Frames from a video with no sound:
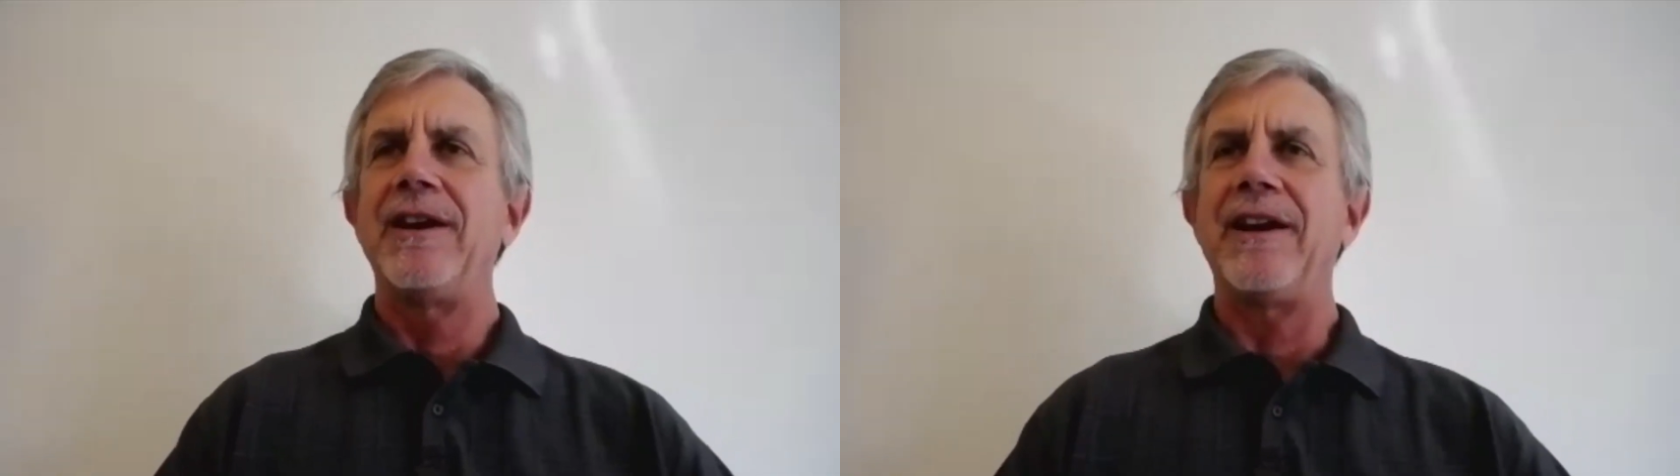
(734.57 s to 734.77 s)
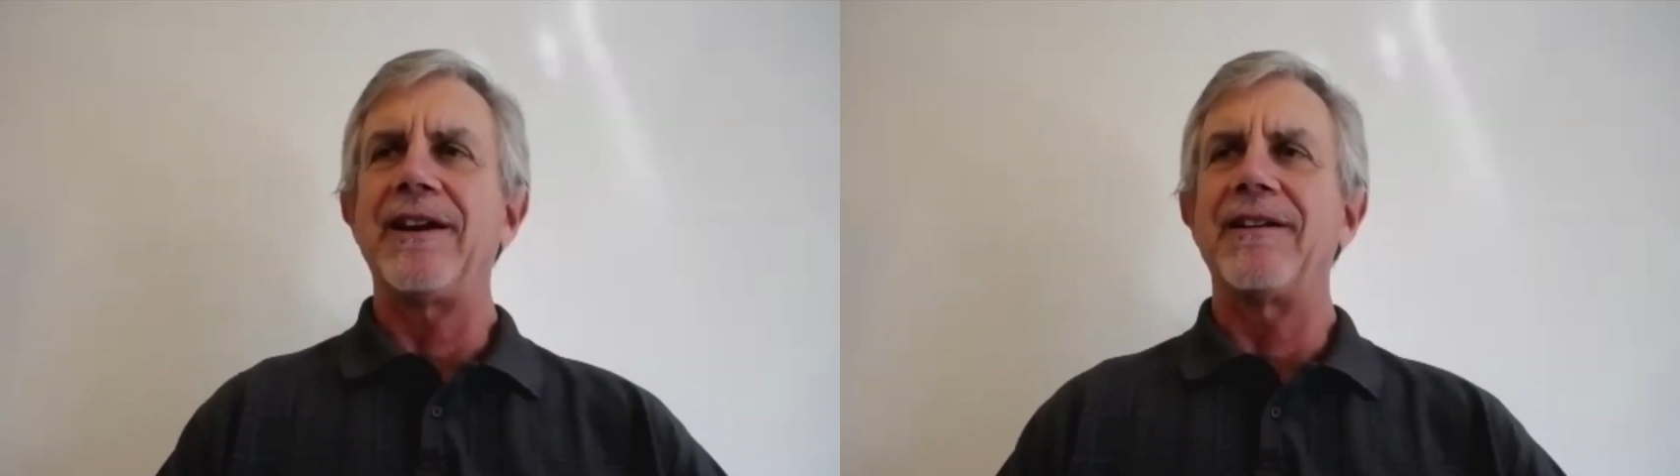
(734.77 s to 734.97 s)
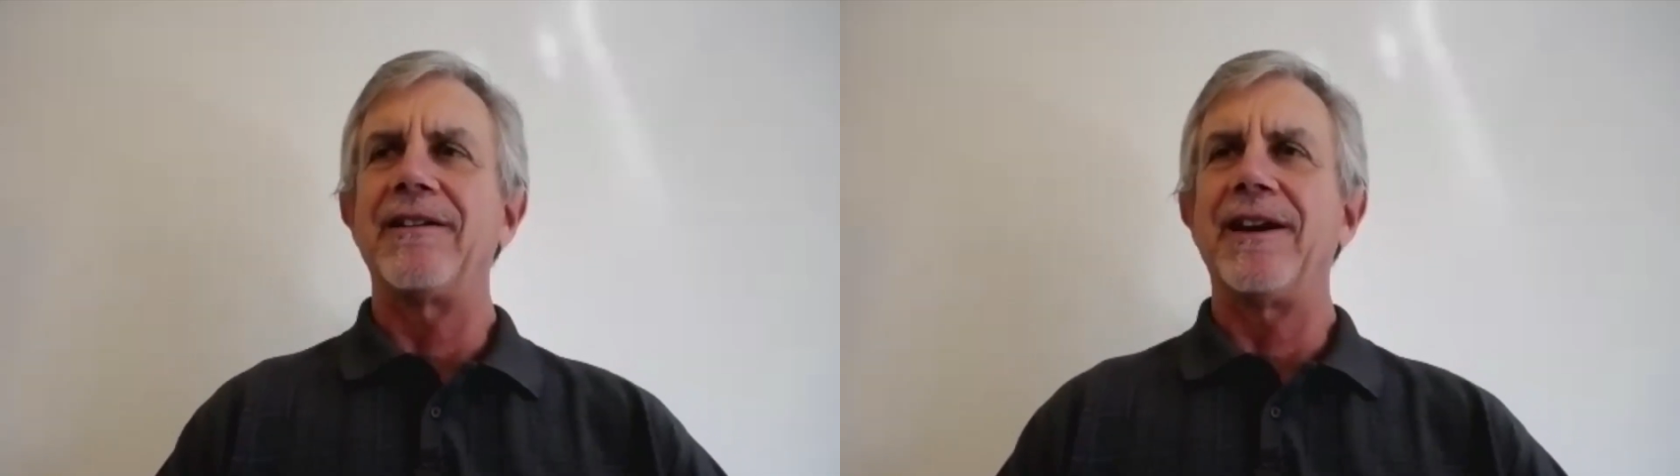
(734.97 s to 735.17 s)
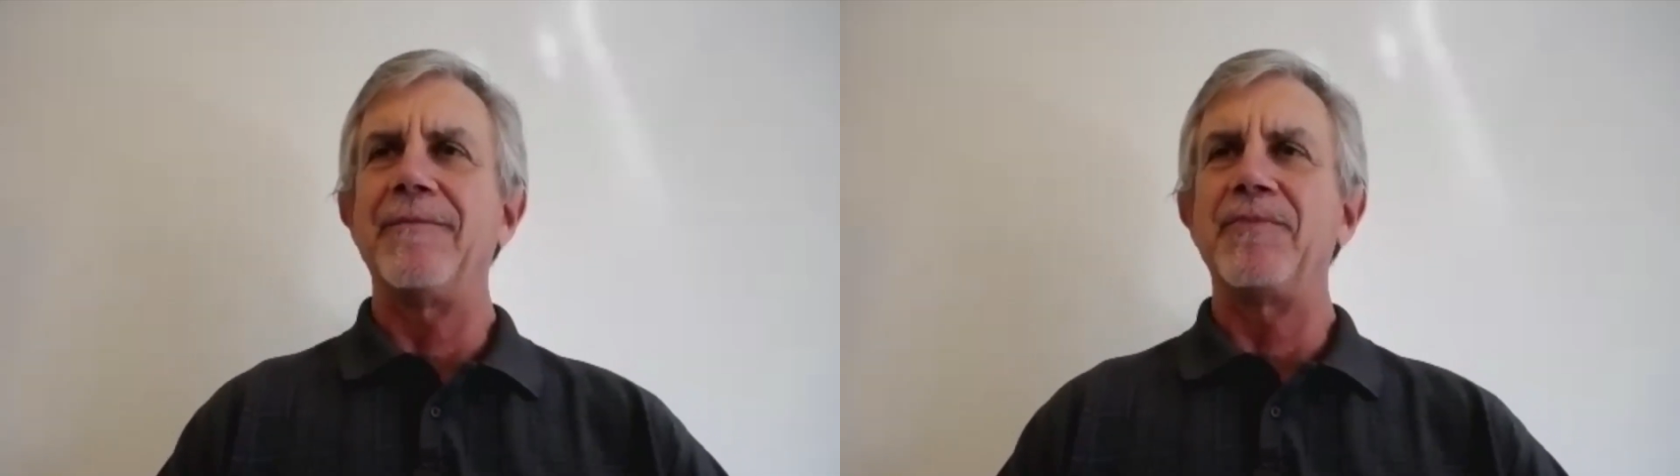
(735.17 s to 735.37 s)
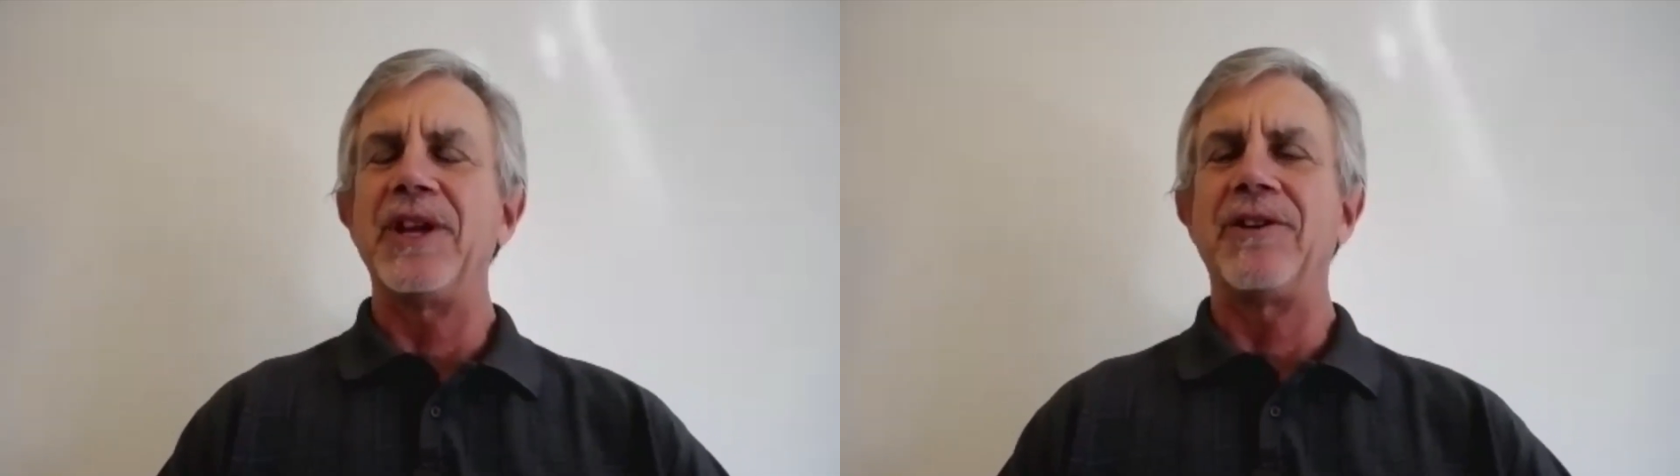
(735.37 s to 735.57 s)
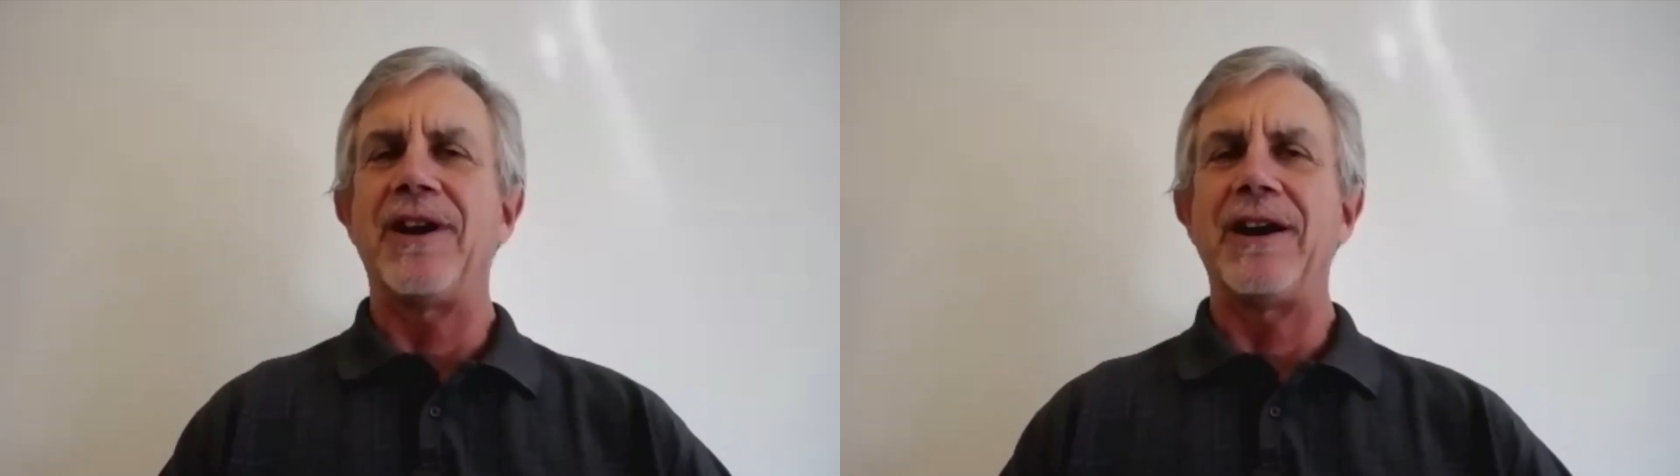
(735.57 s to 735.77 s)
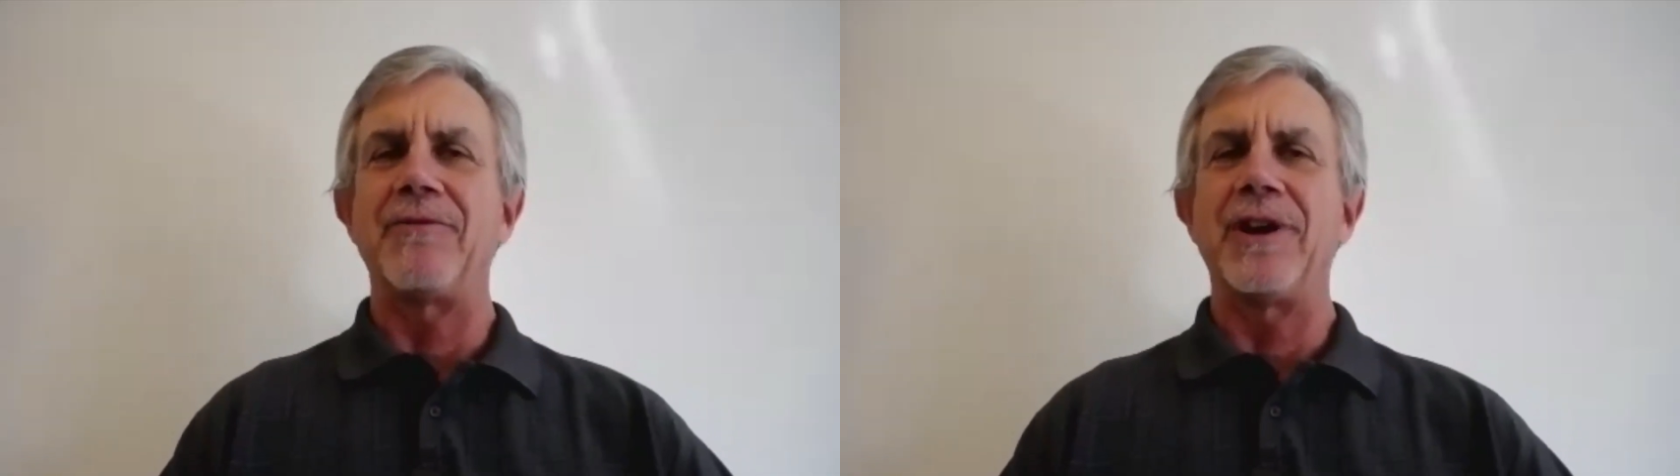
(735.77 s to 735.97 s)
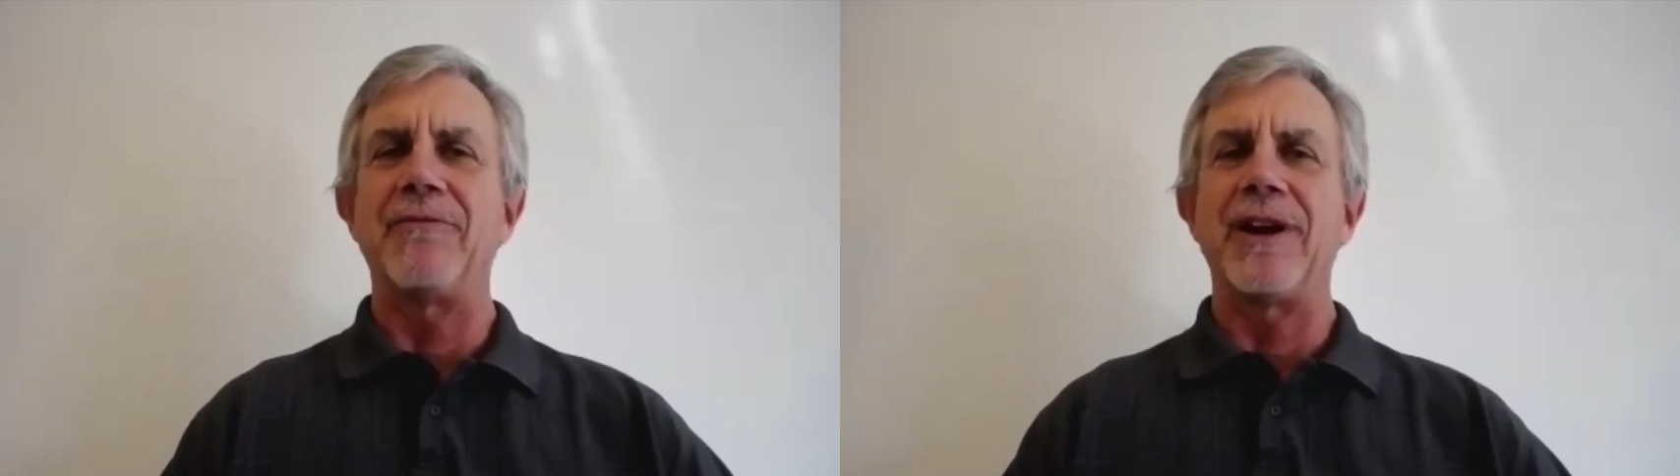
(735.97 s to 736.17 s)
And um, you know, I,
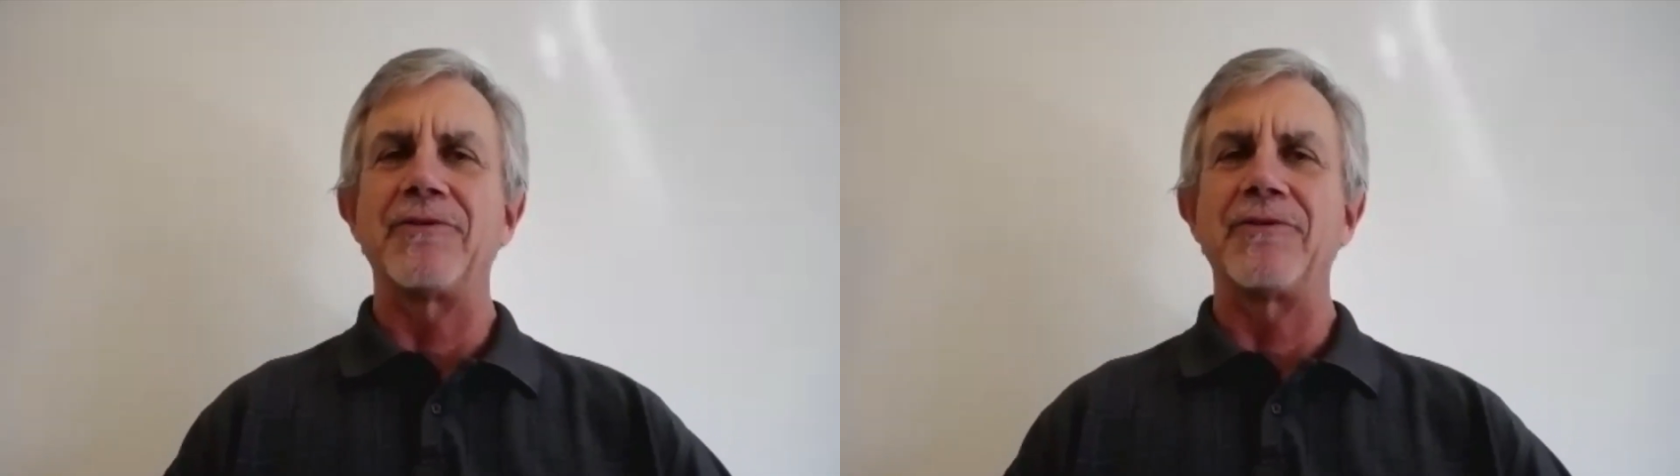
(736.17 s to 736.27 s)
when when I